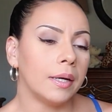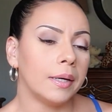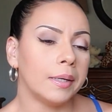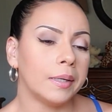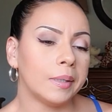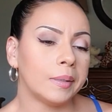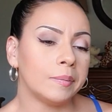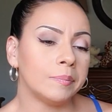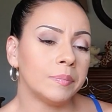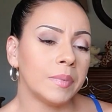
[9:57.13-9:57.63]

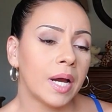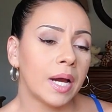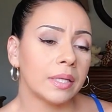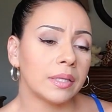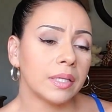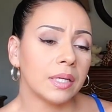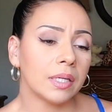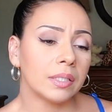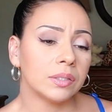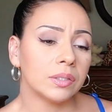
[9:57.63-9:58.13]
I
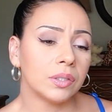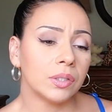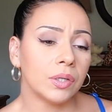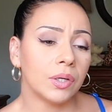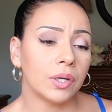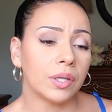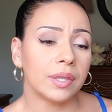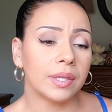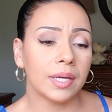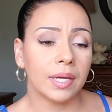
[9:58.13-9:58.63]
think it's a
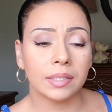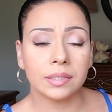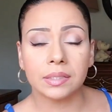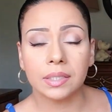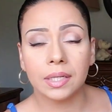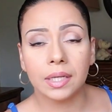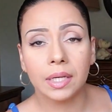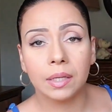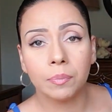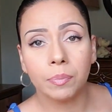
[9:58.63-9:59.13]
good thing
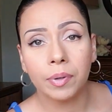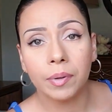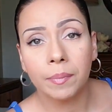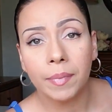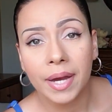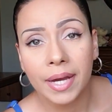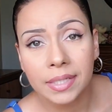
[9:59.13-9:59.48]
to keep him